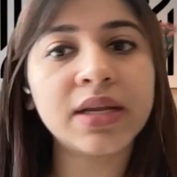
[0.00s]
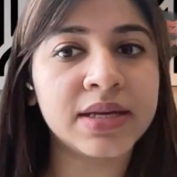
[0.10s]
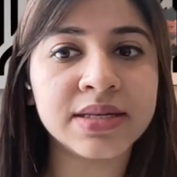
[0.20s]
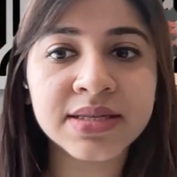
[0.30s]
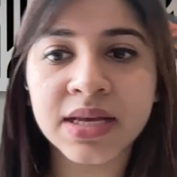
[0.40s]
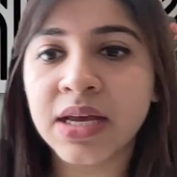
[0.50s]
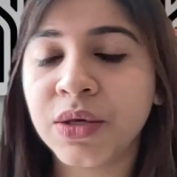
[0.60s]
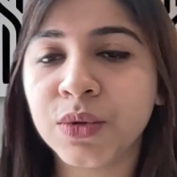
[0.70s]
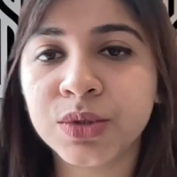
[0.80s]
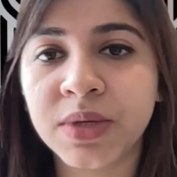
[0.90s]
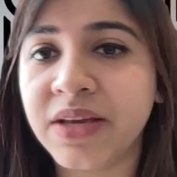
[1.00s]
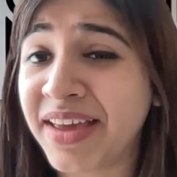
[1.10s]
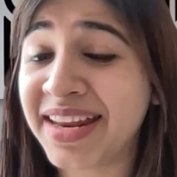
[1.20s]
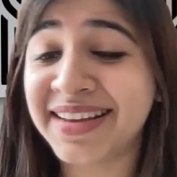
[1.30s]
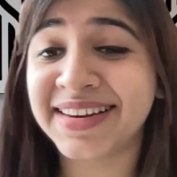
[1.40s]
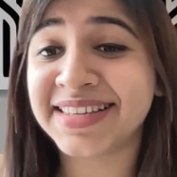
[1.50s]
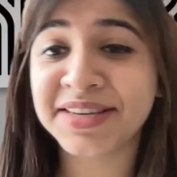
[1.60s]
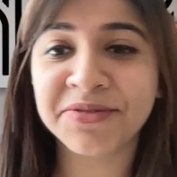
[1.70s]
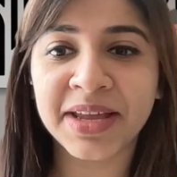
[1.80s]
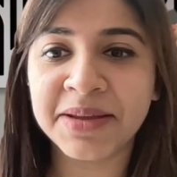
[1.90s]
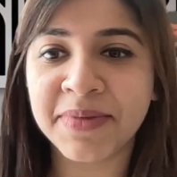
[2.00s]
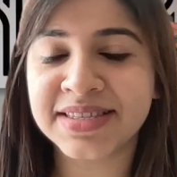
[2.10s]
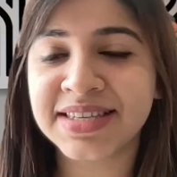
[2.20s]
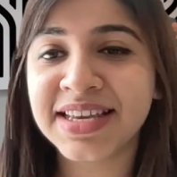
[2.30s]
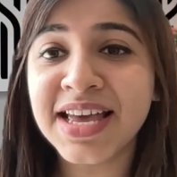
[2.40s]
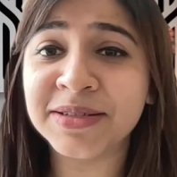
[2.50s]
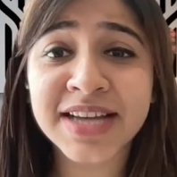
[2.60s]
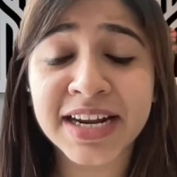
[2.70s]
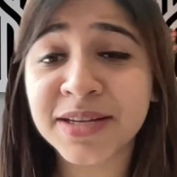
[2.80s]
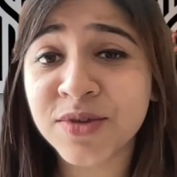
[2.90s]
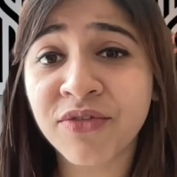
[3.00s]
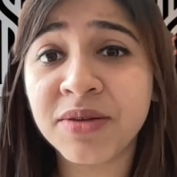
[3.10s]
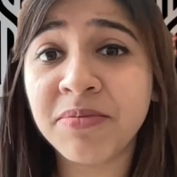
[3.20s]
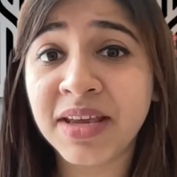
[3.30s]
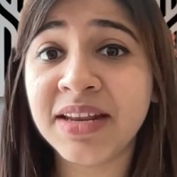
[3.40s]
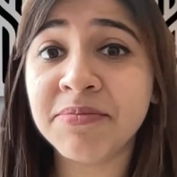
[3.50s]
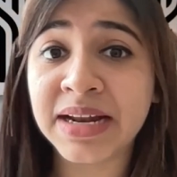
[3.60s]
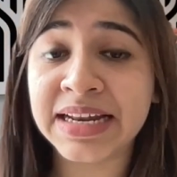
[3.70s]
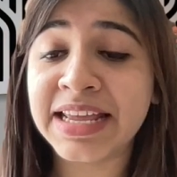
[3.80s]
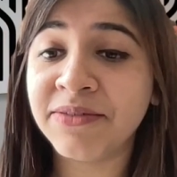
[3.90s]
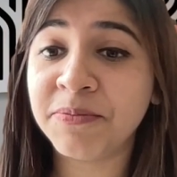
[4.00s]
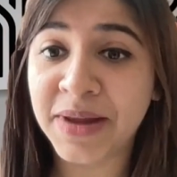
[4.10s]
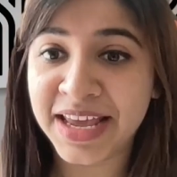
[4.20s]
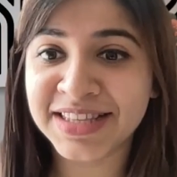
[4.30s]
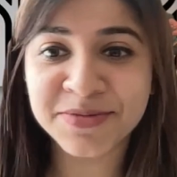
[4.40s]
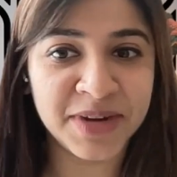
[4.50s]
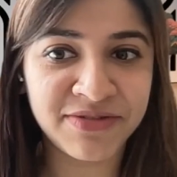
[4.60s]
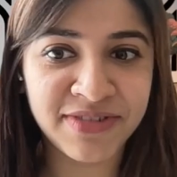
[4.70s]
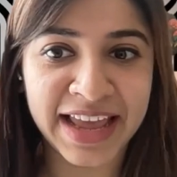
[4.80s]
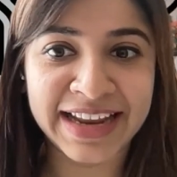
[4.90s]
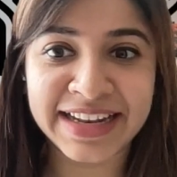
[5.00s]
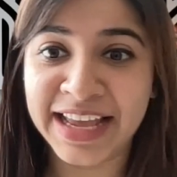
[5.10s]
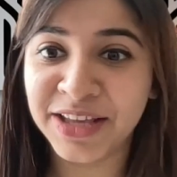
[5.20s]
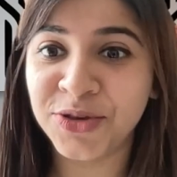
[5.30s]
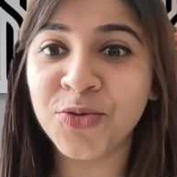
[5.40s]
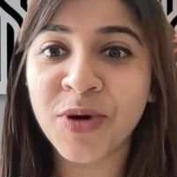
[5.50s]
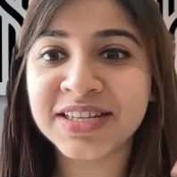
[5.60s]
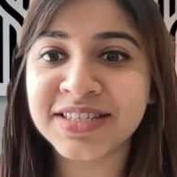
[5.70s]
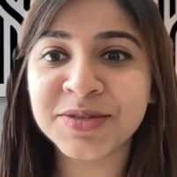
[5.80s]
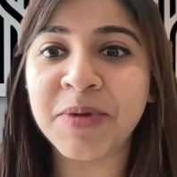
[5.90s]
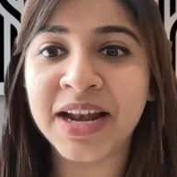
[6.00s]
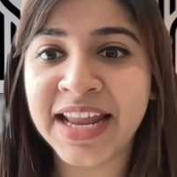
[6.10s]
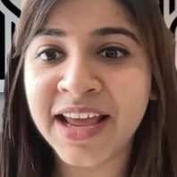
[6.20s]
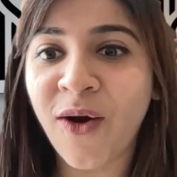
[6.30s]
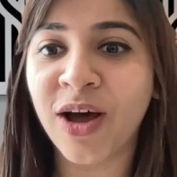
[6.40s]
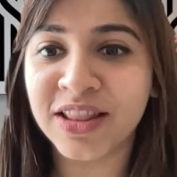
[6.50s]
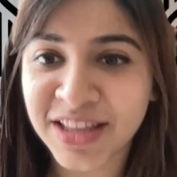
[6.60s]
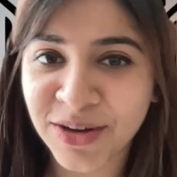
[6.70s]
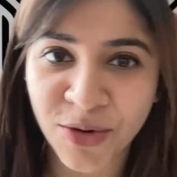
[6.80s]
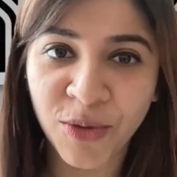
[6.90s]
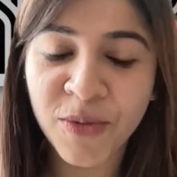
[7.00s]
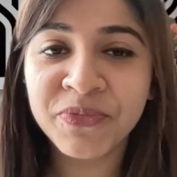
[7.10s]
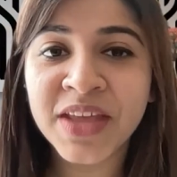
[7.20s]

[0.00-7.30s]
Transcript: is usually very crazy, very messy. Startups often mean building planes mid-flight, like you are just building on the go.